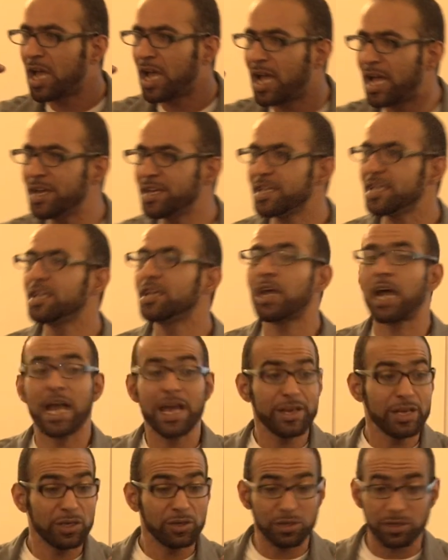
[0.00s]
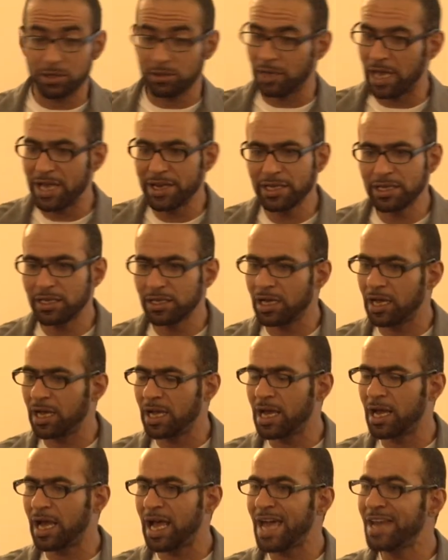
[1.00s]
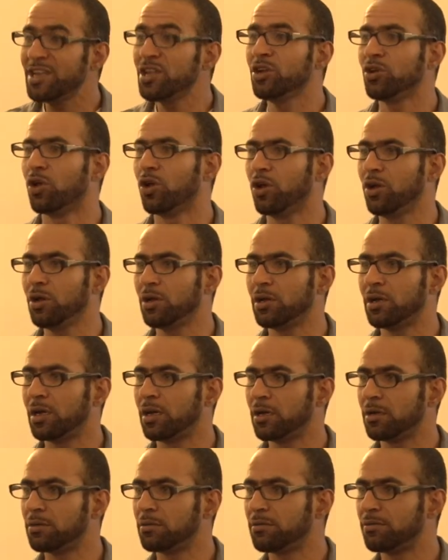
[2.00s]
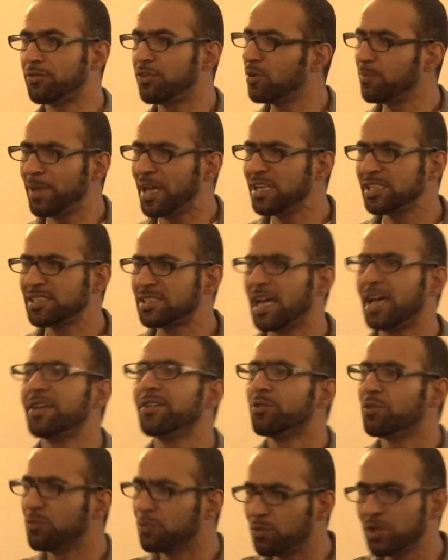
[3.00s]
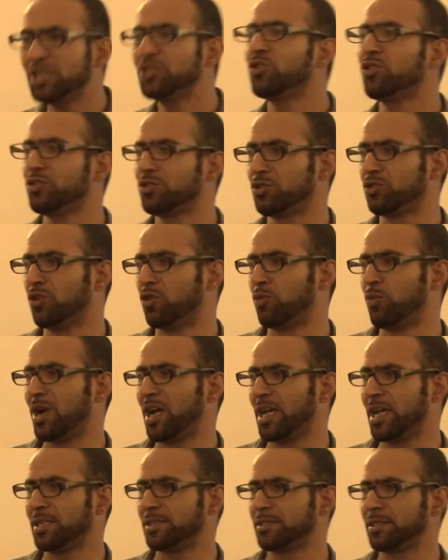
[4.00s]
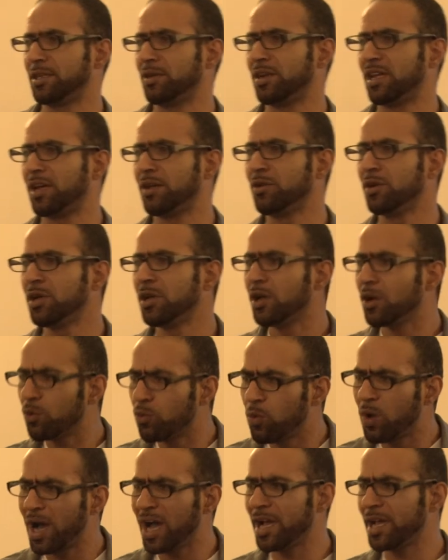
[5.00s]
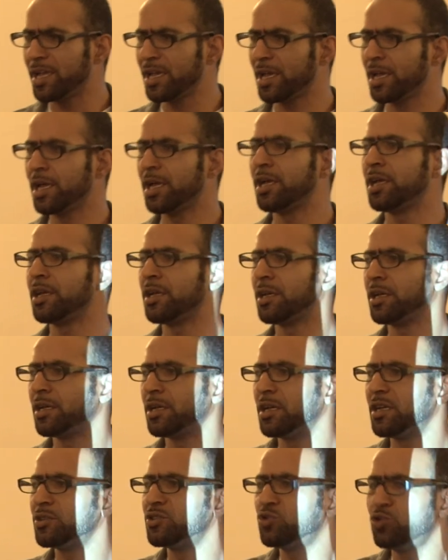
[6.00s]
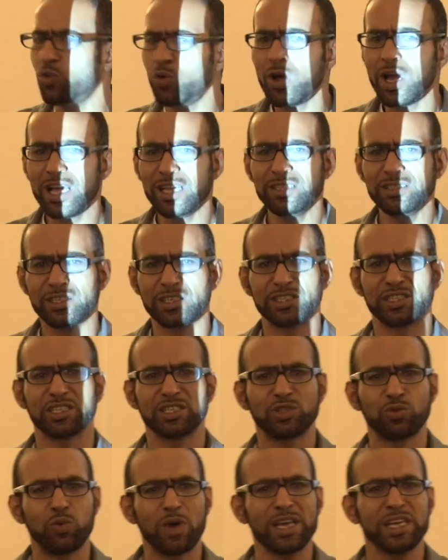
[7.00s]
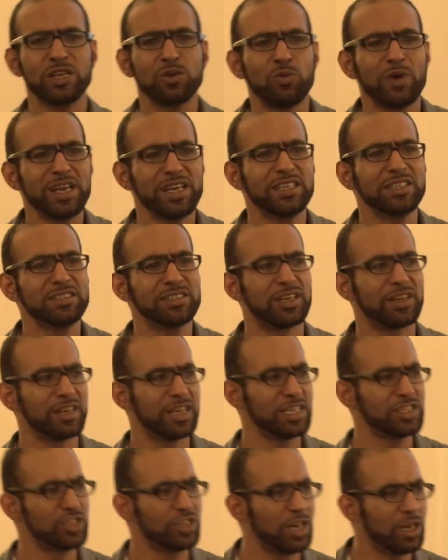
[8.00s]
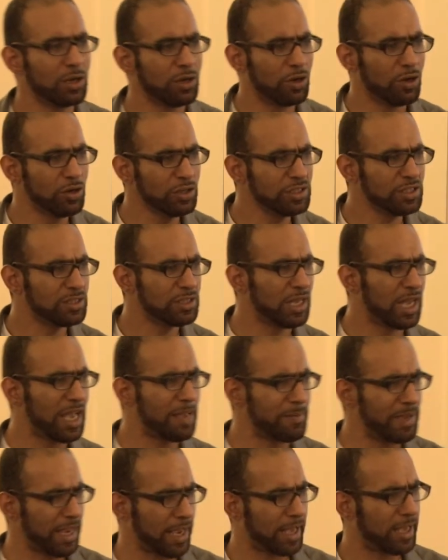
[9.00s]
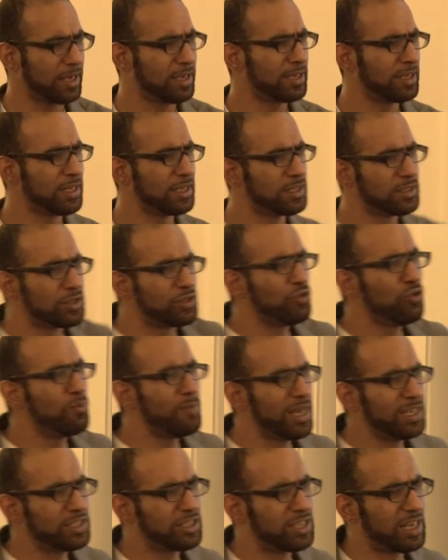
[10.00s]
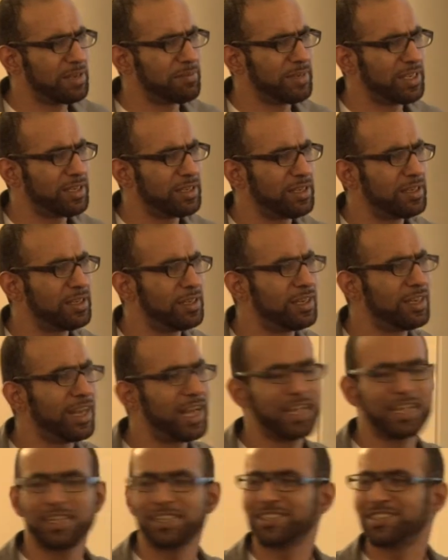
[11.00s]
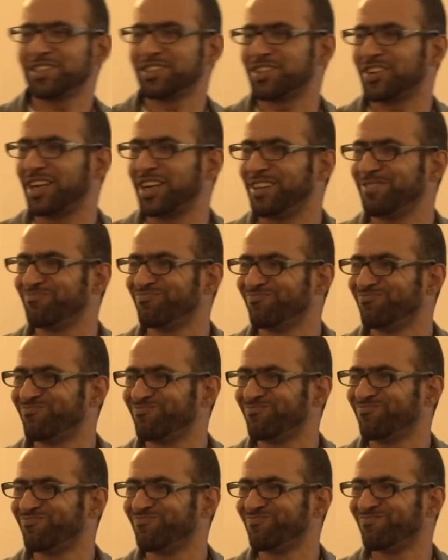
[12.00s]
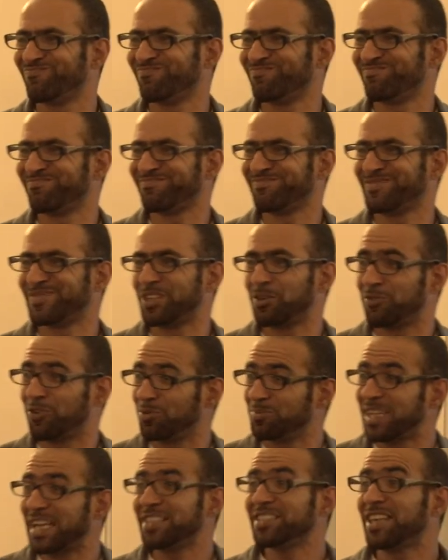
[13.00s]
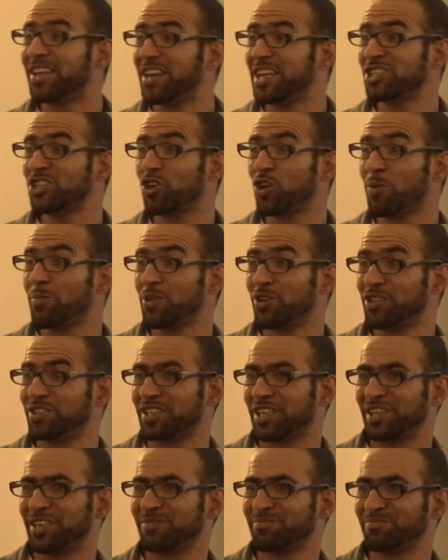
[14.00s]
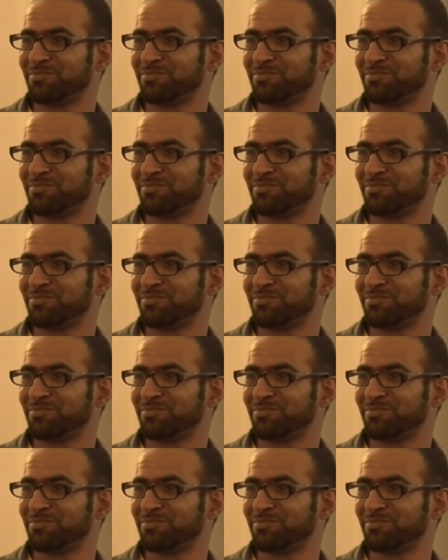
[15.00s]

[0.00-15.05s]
any, any, any, uh, any law for Palestine. We don't know why until now. Why 221 international laws? I mean, it's too much, I mean, against Israel from the international community.